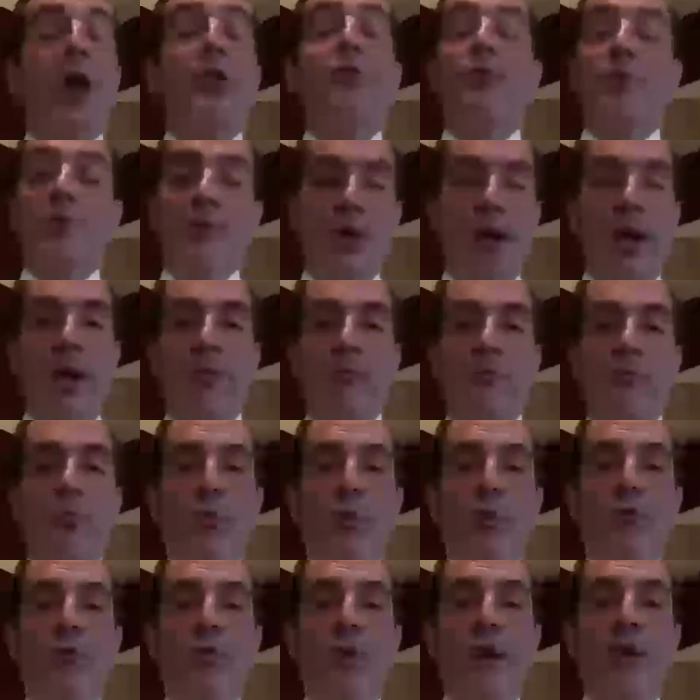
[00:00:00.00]
times more
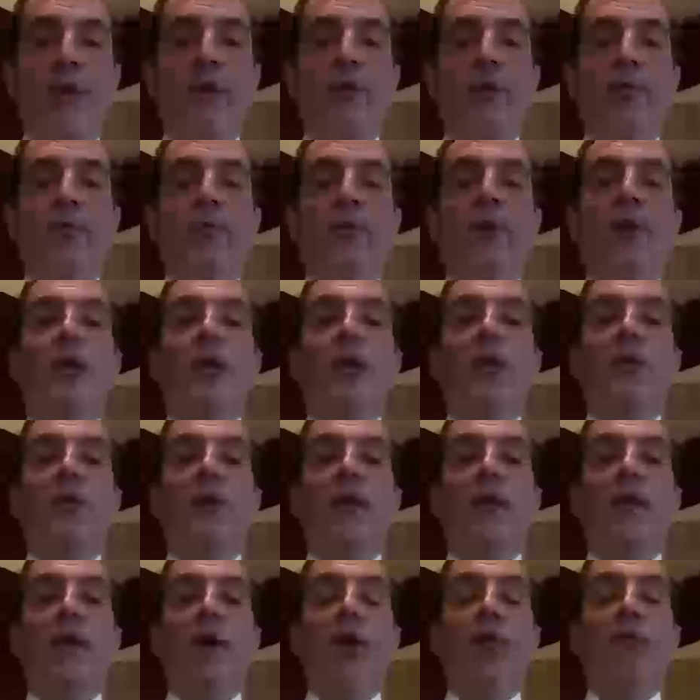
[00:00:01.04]
effective than the
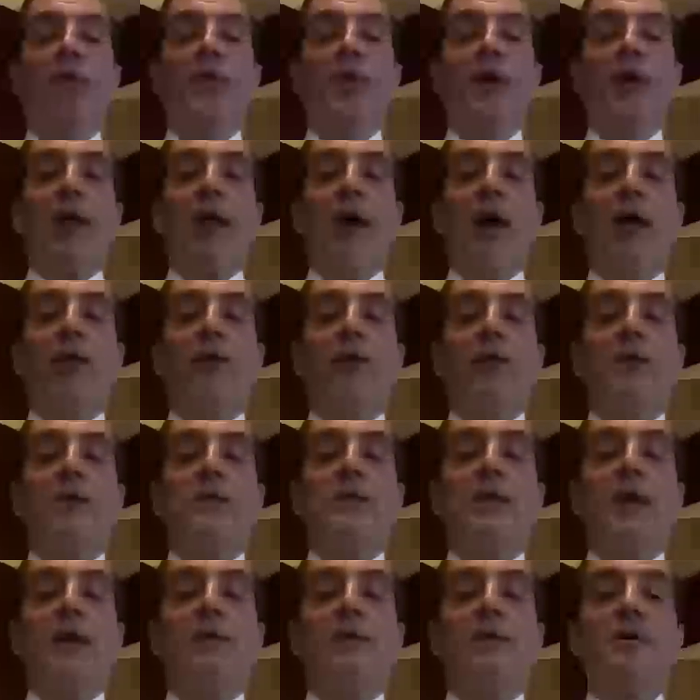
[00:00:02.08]
over-the-counter
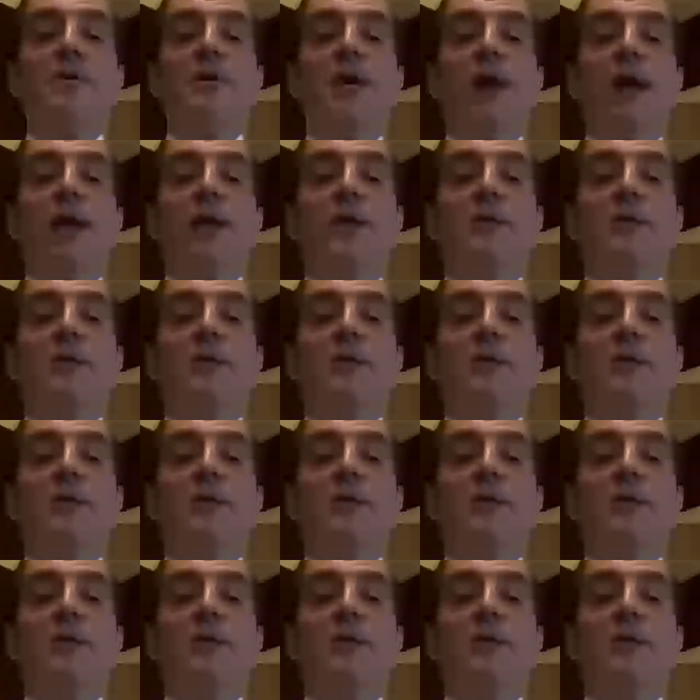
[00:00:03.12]
insecticides